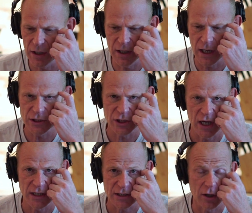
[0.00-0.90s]
a
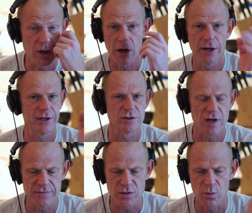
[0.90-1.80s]
gunshot, a car that
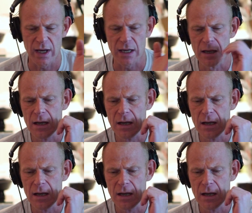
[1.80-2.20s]
drives away,